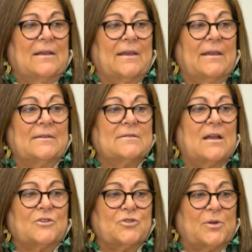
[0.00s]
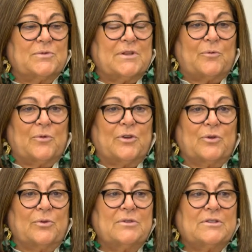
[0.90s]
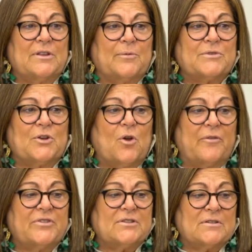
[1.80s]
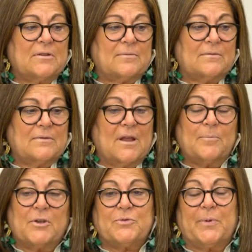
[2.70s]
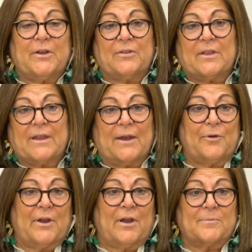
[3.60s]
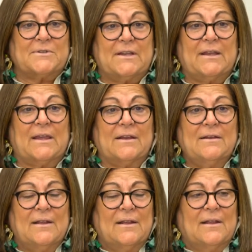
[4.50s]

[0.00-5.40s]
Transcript: His contract was not renewed, so there was an office not much bigger than the area I'm sitting in,